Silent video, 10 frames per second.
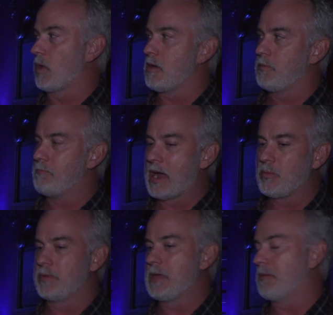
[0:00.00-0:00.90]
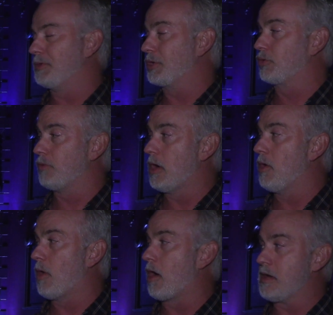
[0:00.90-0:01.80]
Where might we be able to
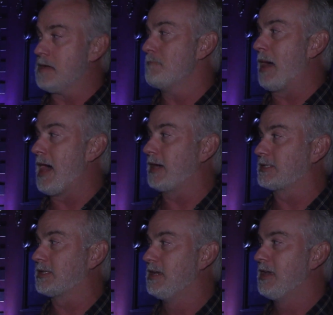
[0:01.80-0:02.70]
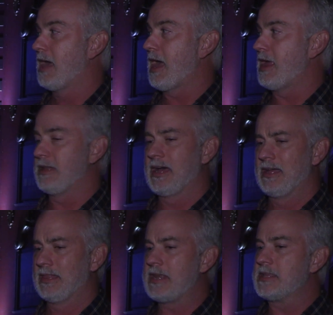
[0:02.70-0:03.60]
grow our impact? And
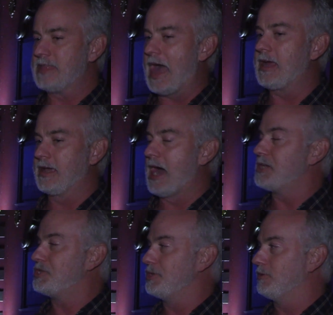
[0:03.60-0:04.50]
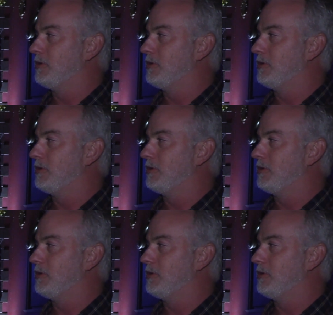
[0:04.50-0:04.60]
letting that guide you.